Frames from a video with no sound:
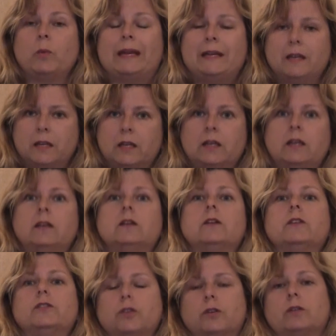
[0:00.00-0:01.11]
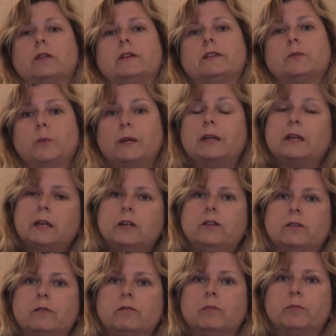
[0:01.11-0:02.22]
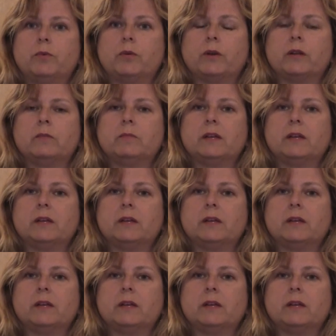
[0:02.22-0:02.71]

We need journalists. We need good reporting,